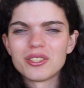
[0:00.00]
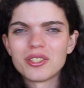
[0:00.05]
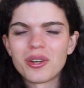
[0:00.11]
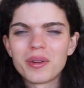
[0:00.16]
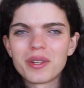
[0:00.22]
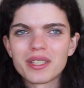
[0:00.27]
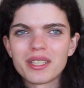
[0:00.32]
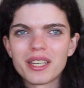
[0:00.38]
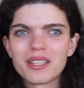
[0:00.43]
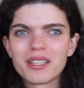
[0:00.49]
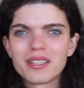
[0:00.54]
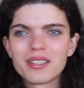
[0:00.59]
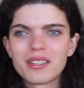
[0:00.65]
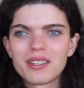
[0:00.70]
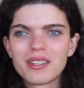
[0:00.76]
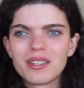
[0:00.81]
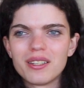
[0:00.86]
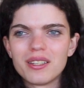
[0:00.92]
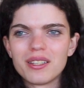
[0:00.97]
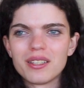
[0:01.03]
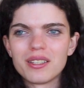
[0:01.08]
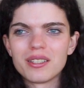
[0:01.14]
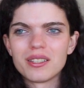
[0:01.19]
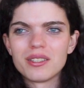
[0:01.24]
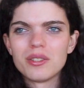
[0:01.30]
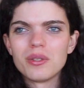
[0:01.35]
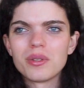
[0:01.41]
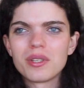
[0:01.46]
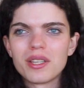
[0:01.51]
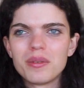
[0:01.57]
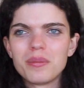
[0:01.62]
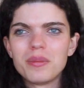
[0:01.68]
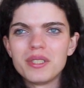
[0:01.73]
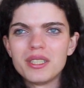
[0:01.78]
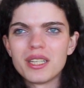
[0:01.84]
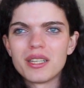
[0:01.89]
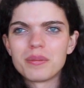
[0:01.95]
knowing that you can
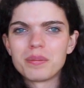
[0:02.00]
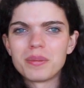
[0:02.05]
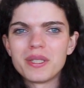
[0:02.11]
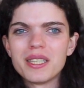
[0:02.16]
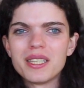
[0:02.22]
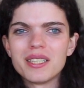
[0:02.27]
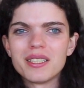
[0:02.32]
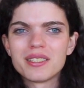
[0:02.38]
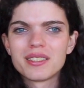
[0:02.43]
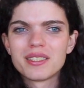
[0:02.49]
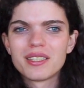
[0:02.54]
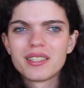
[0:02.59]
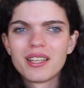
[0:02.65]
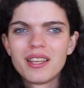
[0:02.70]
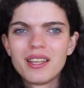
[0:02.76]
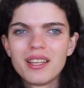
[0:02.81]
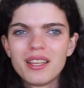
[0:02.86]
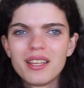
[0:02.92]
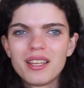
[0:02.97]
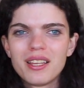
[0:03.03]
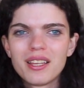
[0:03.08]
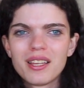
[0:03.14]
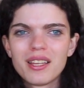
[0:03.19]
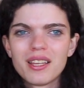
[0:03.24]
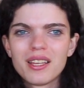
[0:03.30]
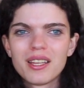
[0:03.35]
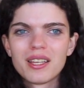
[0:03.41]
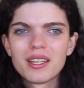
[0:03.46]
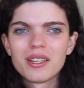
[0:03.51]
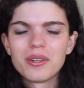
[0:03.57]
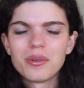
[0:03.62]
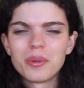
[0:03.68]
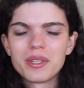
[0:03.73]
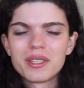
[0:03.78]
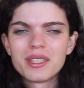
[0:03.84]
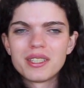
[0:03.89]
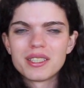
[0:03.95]
be at peace
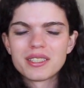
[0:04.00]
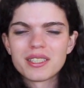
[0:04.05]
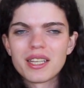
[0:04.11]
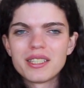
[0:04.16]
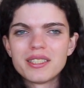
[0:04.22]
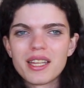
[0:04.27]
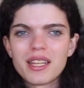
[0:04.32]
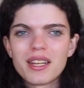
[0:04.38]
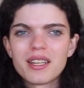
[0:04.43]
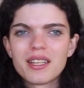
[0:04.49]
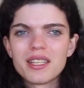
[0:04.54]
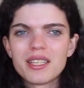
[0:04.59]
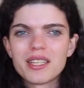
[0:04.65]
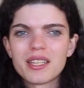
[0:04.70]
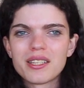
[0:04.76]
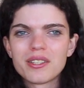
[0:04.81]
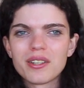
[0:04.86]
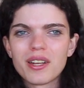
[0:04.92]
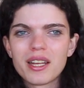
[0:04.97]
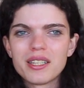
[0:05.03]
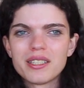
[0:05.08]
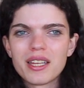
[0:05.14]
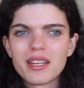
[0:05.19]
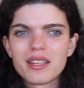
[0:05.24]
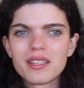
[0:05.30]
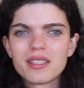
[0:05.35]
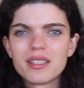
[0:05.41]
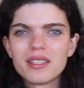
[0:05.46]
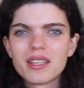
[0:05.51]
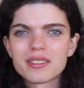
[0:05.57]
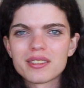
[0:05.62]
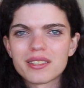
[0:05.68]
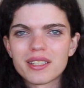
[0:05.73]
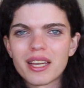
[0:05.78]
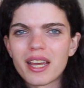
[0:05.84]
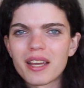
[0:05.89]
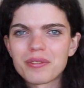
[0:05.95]
with this identity, and your identity
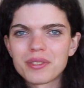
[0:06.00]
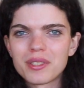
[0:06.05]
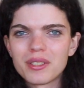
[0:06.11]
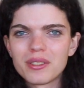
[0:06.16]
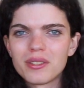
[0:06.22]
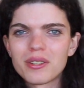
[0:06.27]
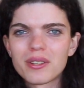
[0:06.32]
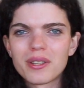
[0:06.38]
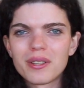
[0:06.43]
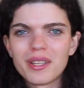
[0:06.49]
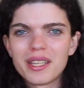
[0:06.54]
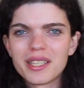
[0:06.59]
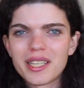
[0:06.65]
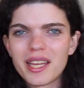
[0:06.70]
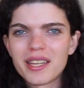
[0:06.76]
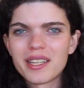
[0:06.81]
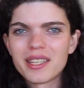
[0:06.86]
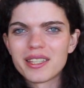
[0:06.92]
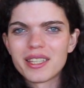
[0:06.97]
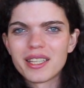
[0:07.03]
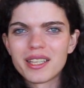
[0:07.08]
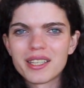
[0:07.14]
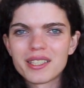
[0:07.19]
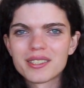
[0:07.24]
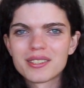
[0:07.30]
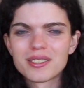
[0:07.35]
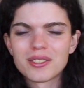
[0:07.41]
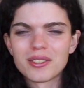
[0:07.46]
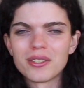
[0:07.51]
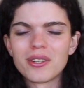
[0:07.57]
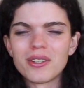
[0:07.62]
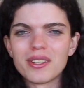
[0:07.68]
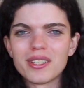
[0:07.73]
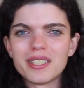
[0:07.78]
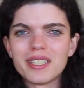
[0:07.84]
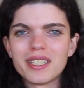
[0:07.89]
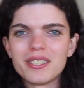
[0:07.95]
doesn't have to look like anything
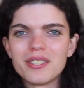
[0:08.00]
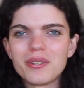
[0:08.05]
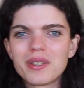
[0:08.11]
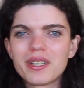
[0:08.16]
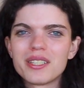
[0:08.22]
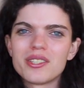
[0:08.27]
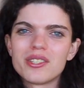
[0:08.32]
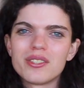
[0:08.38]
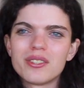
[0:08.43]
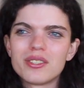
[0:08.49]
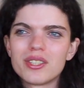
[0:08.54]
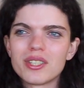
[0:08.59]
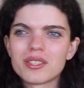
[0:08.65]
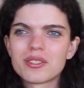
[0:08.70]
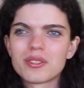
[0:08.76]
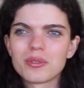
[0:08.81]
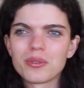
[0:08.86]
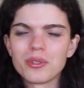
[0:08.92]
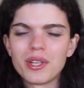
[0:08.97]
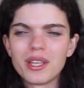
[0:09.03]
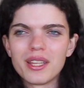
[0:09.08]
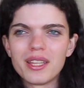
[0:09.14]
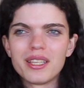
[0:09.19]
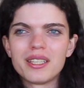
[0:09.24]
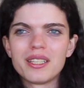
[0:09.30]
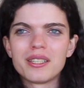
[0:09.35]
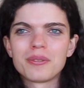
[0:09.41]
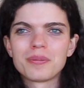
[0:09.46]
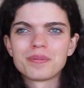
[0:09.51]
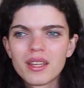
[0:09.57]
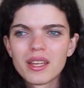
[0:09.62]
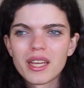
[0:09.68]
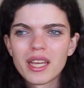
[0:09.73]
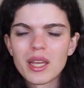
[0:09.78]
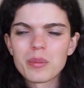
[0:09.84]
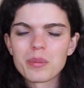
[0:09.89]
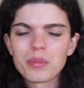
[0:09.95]
externally, and you can just really
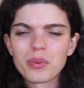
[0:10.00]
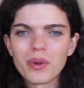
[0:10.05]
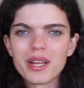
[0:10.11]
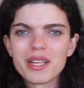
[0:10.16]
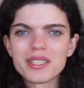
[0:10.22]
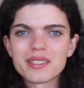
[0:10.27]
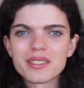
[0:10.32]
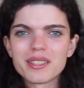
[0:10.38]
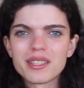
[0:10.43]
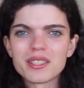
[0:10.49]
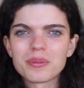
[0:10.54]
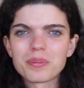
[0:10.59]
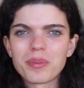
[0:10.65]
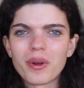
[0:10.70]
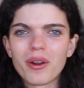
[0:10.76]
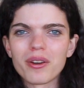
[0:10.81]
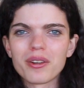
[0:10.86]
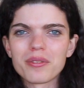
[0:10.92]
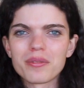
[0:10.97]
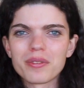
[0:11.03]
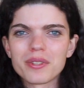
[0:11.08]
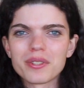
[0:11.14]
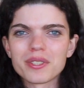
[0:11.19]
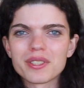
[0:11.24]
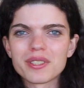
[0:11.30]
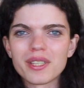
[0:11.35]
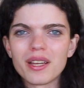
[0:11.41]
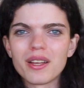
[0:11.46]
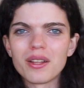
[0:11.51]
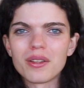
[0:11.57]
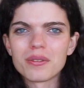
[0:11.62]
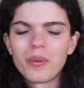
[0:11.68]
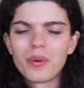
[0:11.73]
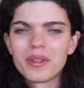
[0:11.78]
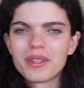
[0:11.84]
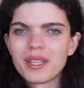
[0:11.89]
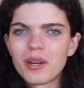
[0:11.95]
embrace this part of
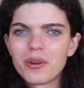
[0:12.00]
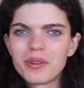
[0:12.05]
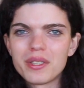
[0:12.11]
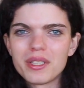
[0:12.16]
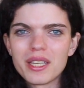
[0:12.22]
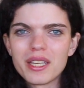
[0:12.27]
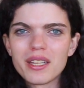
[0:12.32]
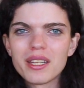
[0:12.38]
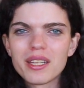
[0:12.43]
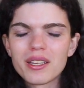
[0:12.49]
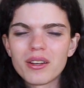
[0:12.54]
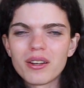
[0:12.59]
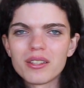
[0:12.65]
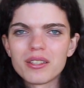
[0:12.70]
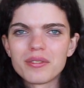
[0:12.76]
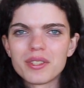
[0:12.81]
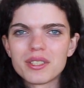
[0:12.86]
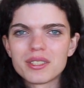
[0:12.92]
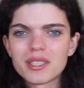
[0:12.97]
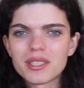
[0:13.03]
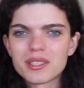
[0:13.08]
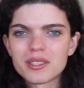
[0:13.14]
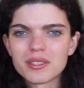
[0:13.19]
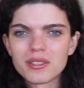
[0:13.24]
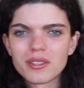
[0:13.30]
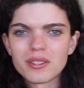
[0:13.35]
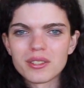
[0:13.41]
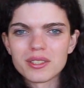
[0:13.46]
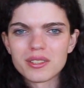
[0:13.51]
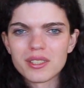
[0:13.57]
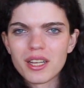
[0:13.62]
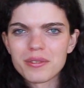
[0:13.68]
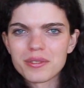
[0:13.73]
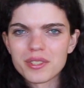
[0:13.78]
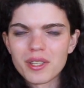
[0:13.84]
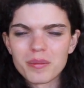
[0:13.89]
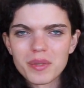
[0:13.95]
yourself without needing all of this external
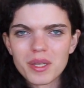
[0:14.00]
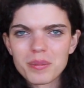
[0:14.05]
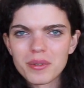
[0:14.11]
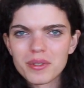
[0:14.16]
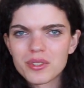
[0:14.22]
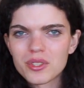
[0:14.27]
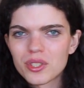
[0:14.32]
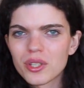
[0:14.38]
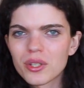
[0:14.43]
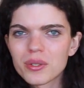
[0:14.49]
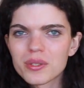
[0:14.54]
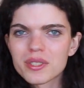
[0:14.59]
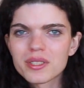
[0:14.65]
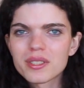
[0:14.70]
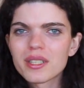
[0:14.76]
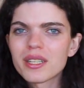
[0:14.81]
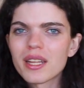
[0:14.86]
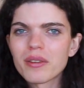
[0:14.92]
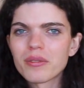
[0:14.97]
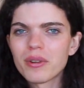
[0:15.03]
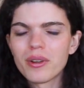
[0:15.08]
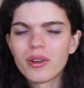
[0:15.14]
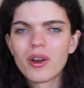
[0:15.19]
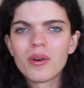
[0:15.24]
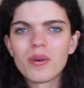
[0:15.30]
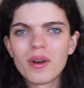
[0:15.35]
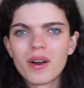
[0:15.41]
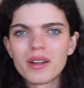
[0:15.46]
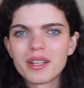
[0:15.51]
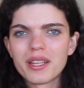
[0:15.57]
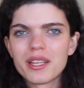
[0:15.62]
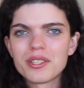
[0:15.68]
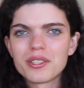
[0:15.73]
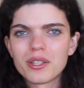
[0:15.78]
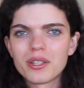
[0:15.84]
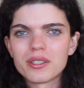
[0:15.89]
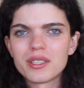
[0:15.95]
stuff. Some people choose to never go on
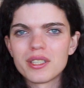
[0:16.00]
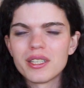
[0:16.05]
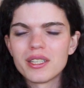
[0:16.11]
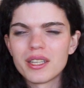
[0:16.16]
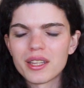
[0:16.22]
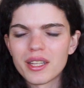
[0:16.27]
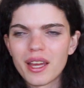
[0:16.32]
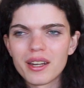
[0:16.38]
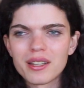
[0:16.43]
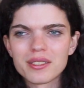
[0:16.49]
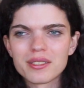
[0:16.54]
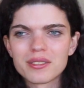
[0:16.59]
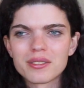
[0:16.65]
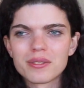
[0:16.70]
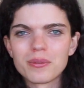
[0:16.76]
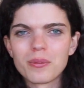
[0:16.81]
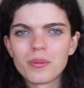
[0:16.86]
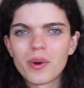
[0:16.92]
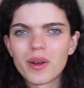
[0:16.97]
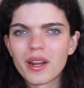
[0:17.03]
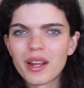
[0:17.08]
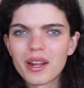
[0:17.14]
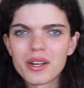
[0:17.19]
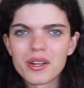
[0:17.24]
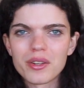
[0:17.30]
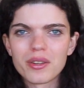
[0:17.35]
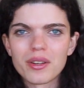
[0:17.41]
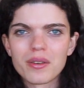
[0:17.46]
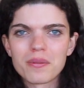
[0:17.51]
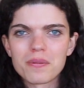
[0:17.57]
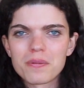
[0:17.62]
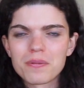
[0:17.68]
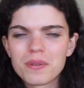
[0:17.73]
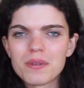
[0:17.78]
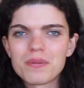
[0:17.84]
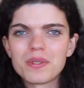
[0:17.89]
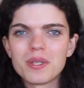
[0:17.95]
HRT, and that is
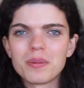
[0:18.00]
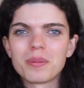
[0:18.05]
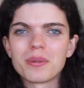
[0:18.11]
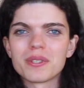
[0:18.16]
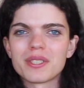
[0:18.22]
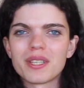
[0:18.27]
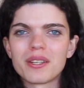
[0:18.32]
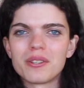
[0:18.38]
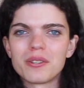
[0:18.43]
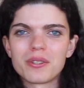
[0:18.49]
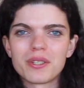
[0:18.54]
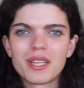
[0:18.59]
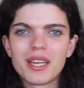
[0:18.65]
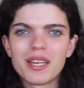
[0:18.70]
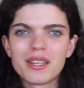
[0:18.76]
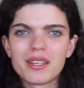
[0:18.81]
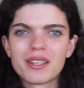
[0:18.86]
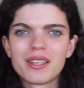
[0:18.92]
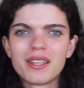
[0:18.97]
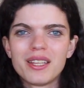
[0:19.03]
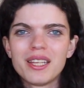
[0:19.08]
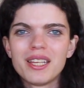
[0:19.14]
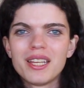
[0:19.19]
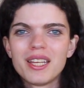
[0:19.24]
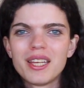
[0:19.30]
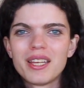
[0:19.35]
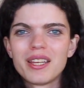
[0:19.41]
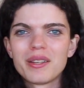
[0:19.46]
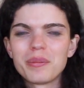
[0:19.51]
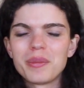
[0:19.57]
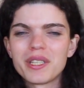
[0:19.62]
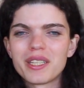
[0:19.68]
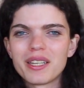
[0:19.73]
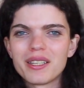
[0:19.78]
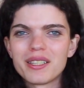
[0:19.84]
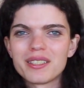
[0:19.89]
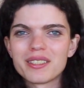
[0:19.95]
150% okay,
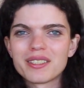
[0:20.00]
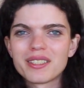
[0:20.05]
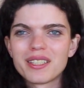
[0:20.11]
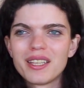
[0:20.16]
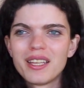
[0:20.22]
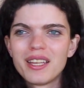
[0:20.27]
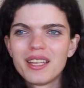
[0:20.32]
because